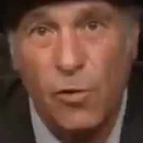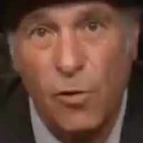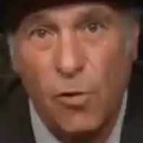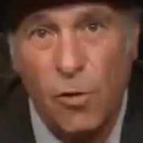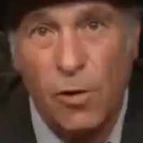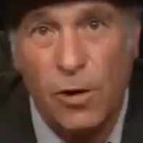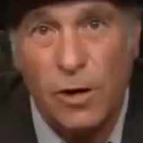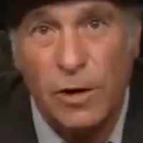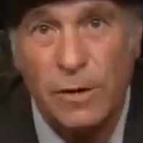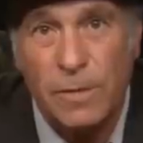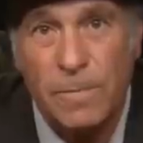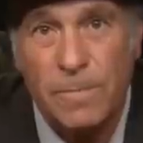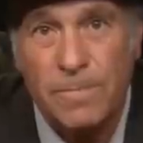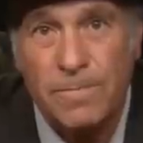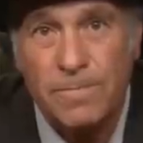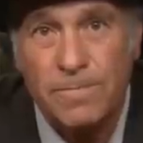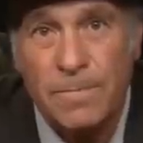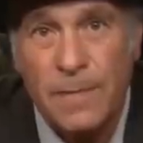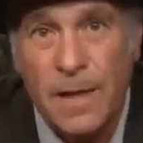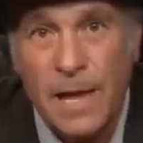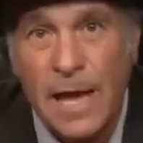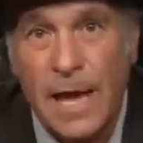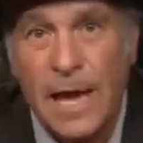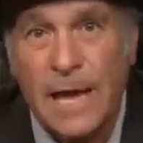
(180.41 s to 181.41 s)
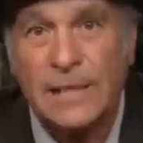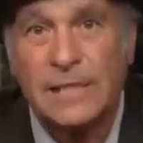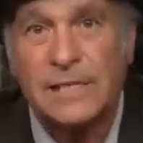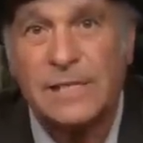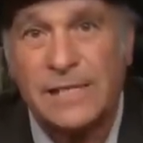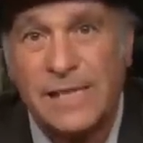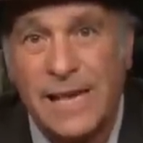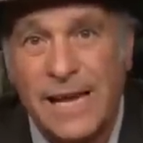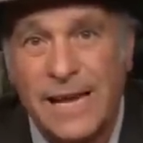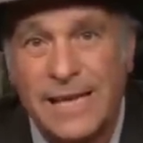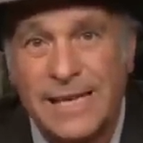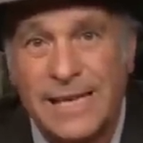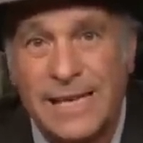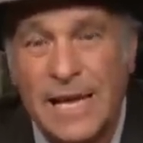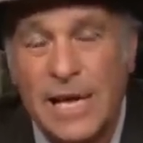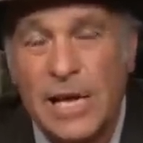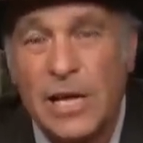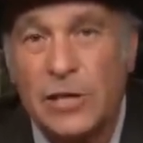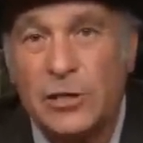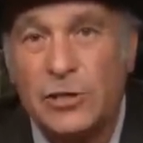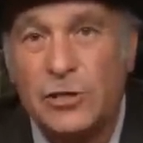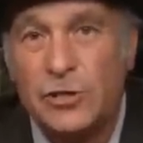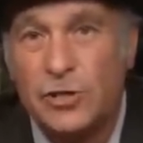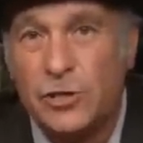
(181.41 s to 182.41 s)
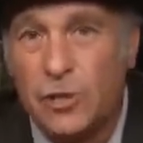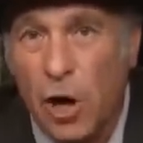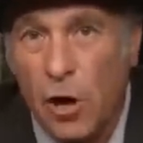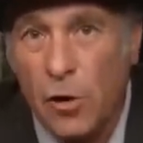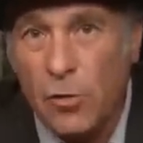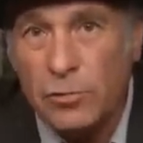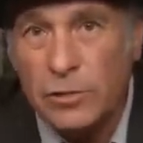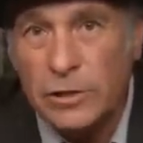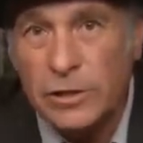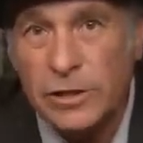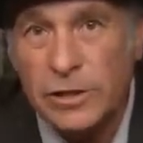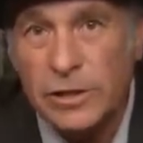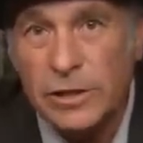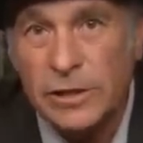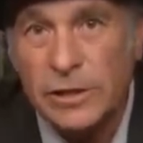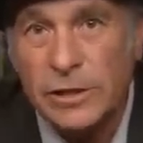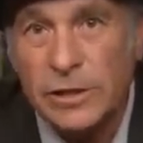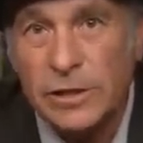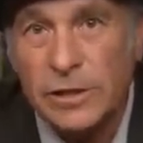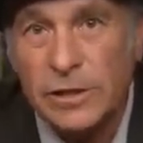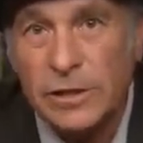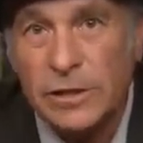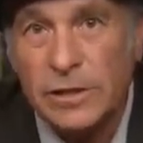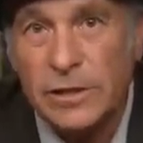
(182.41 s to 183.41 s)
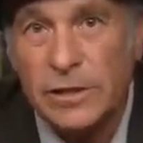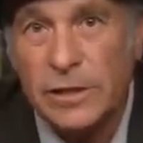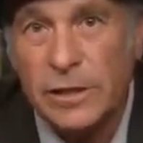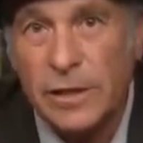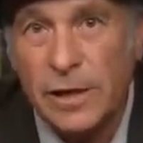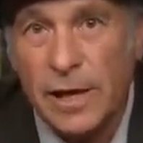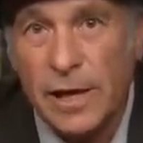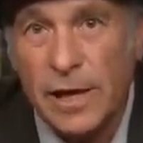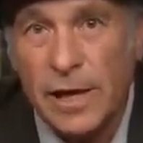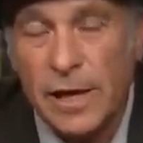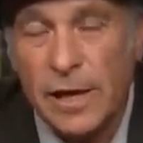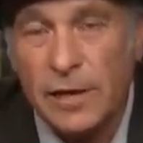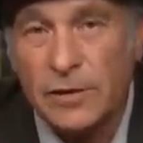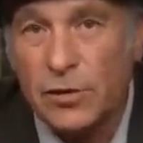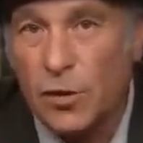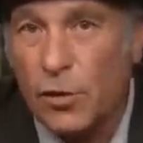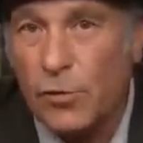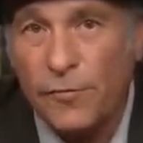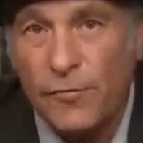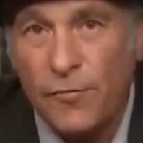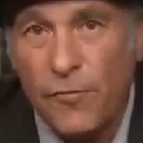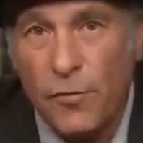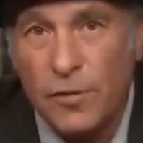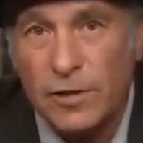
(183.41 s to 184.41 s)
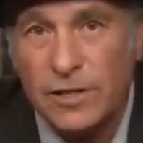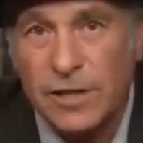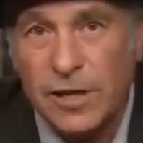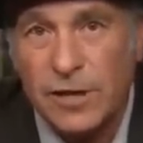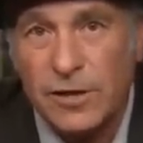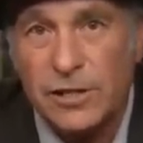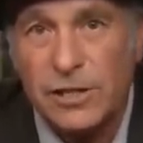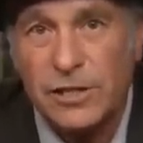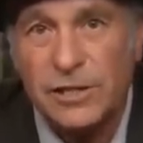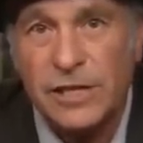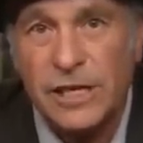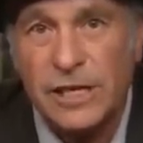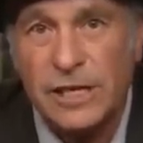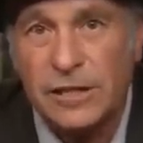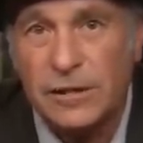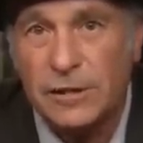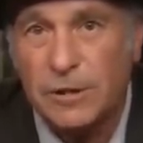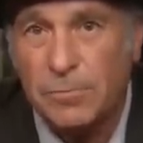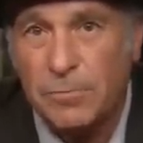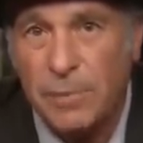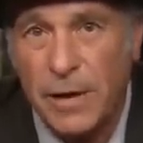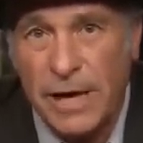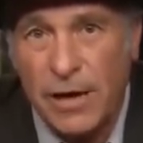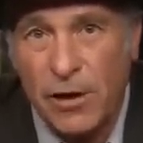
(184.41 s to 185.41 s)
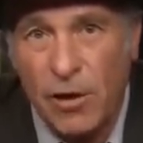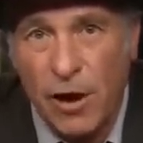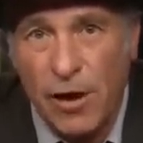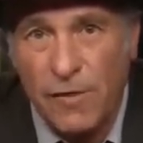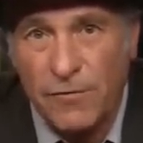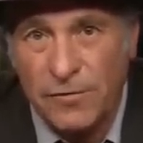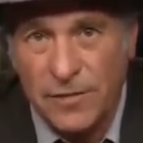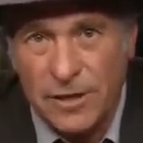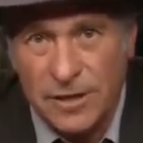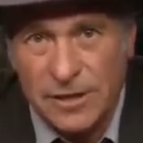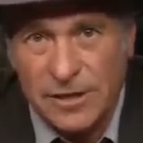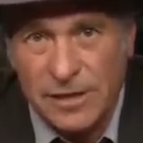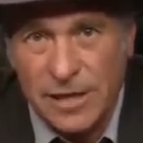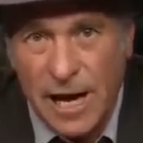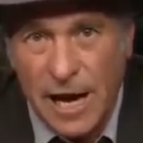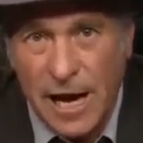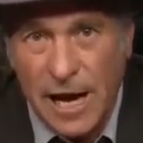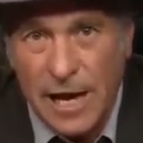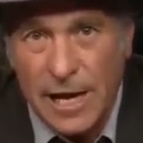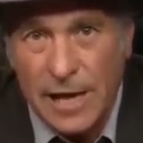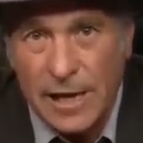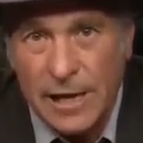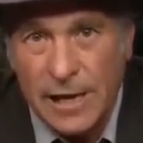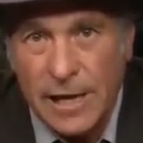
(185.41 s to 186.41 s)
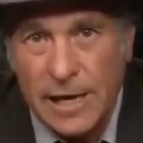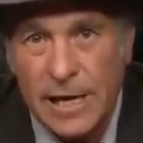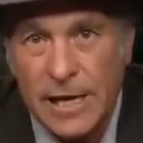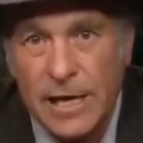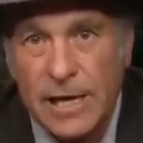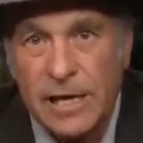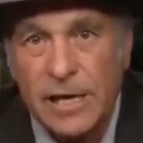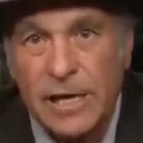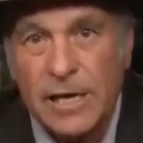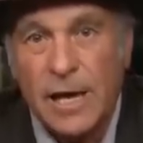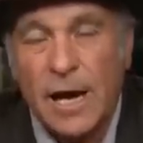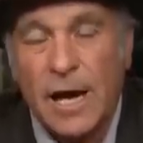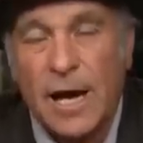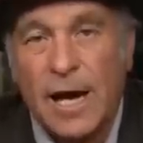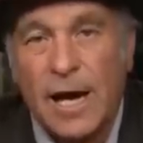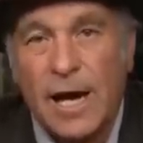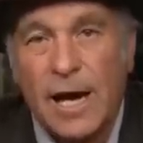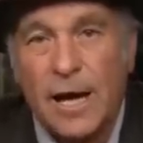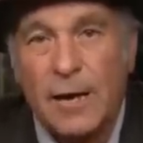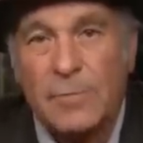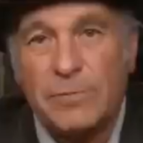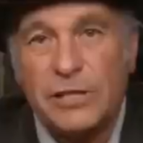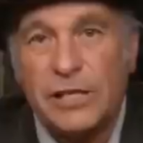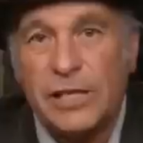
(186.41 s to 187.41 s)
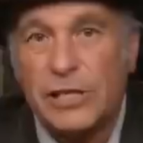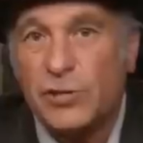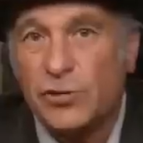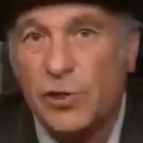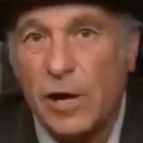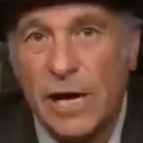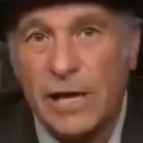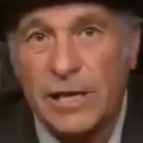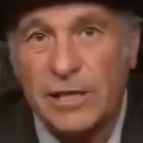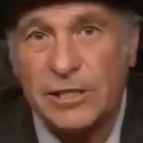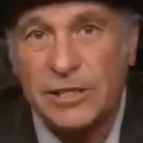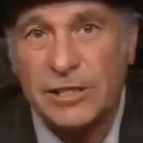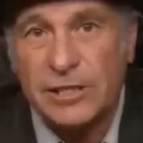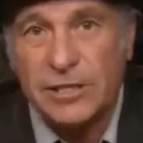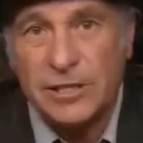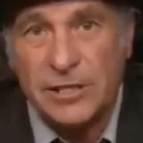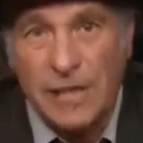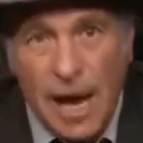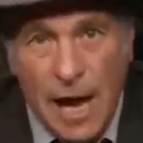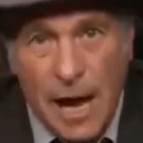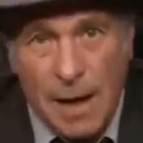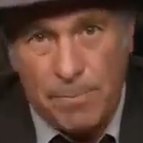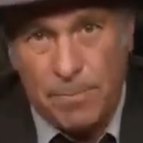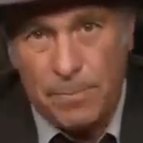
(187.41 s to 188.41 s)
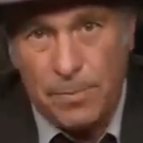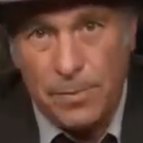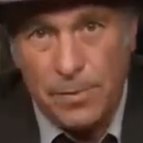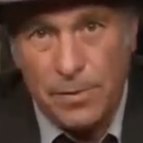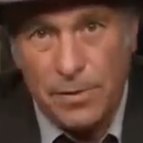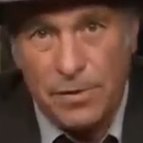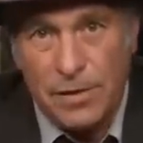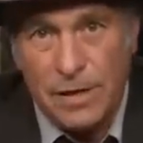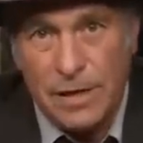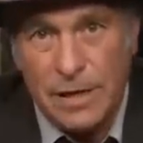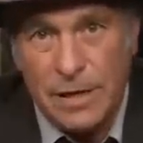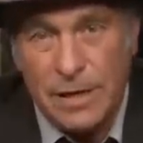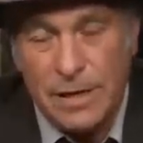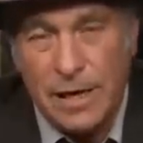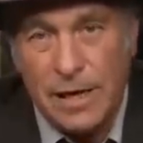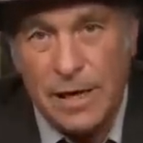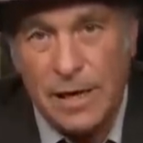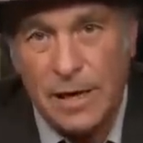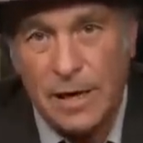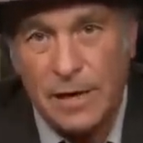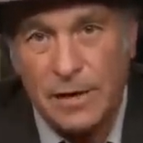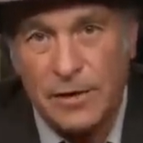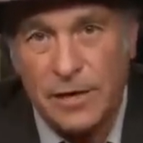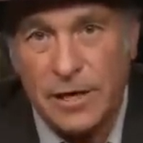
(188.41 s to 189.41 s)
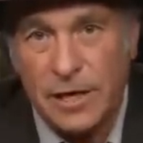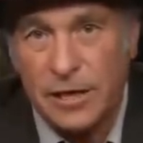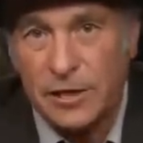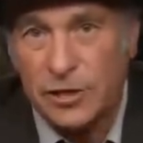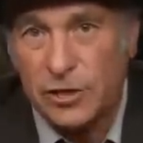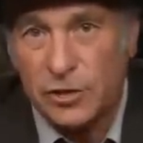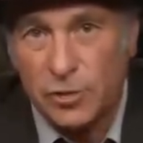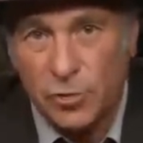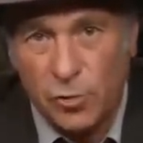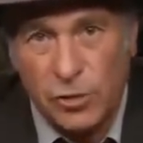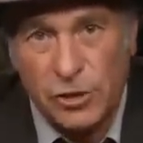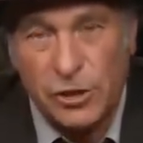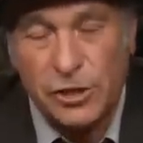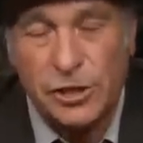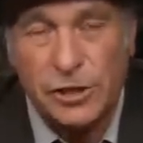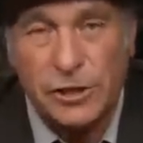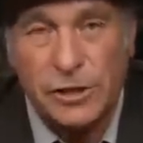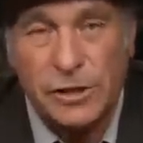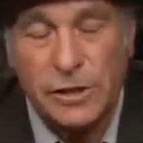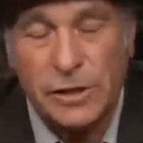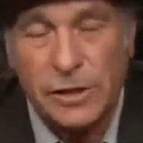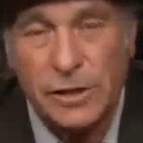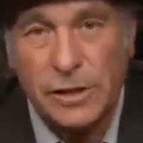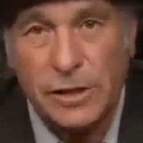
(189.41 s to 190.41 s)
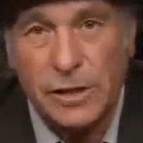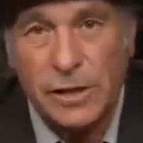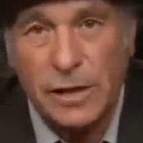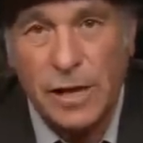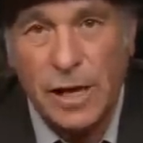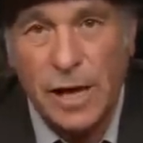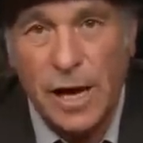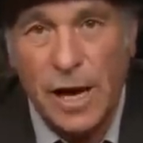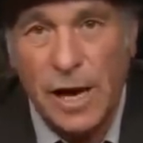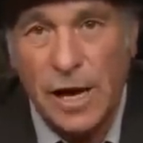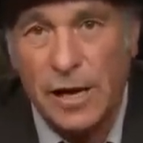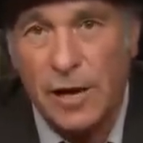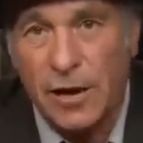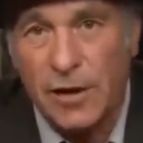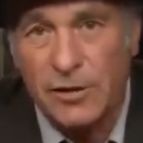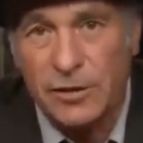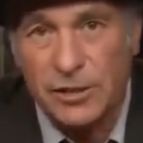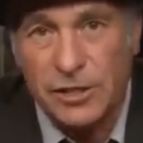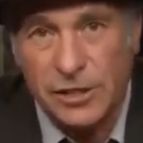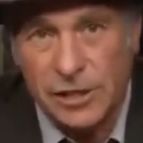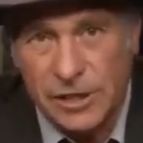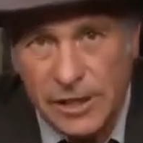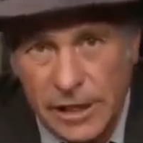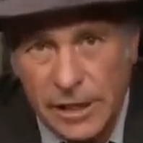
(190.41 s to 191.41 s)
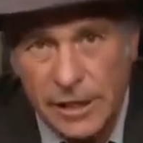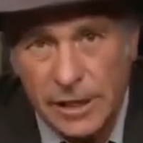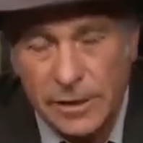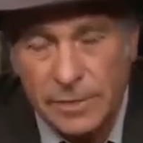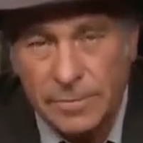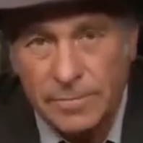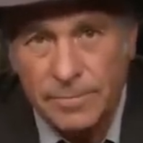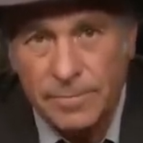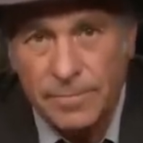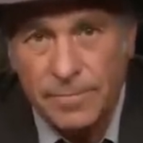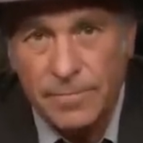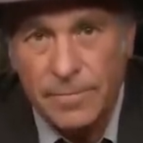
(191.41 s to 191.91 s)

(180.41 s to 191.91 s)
court and said, don't, uh, don't force Argentina to pay off this guy. Um, she tried to stop the, uh, the extortion on Argentina.